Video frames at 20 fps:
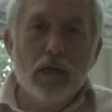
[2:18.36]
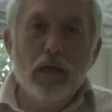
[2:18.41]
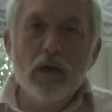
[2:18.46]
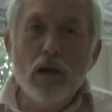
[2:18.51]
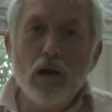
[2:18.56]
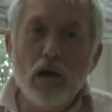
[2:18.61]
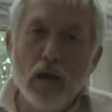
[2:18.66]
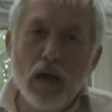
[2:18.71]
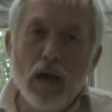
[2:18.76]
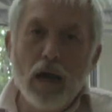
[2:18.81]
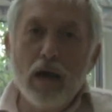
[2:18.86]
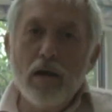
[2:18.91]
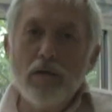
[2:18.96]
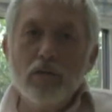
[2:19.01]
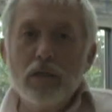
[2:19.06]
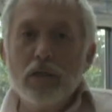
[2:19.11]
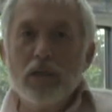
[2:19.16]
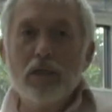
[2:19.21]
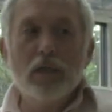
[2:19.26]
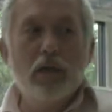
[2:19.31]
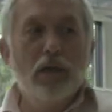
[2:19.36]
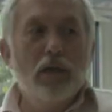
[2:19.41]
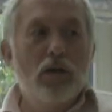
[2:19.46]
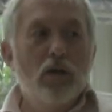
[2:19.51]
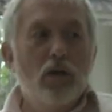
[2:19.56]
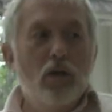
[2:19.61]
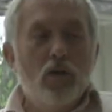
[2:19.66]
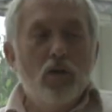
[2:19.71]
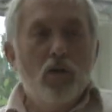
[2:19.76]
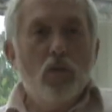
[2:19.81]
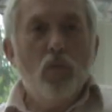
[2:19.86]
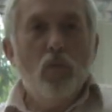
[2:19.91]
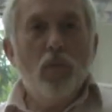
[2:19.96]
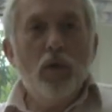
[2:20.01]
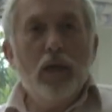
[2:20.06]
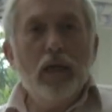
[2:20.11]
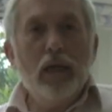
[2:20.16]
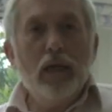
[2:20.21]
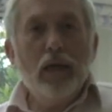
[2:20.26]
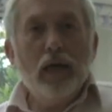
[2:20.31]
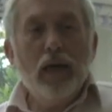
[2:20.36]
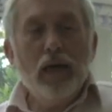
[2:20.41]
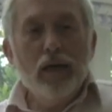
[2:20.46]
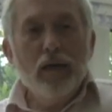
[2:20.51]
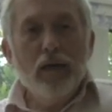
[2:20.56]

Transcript: In our house, we